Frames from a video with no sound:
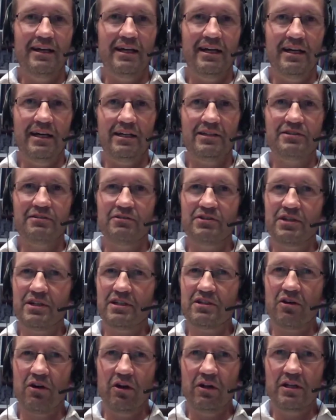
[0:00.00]
So
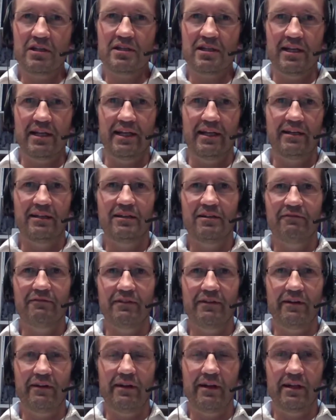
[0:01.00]
just honestly,
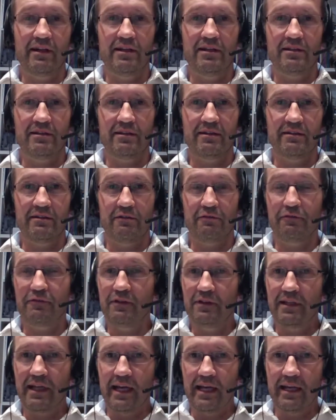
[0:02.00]

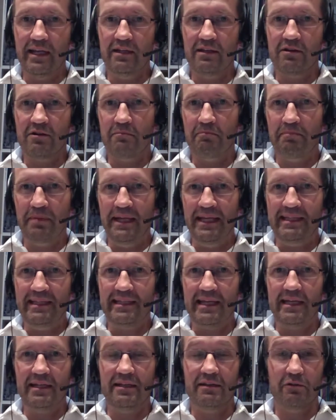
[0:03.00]
fill that in and complete
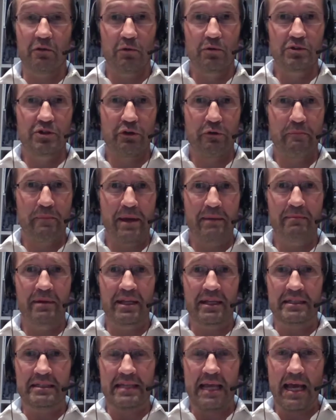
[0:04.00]
that, and also remember
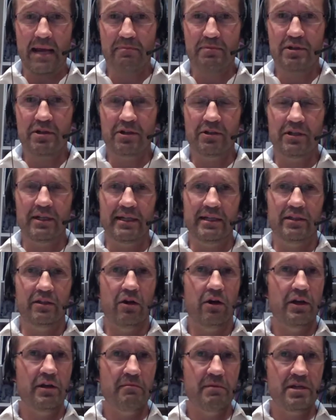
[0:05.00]
it's absolutely
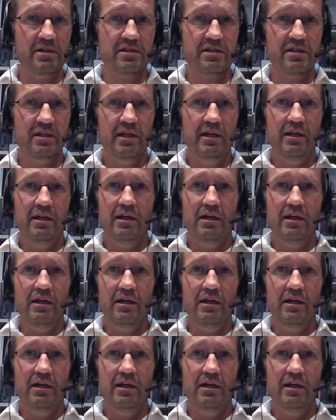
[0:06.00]
anonymous.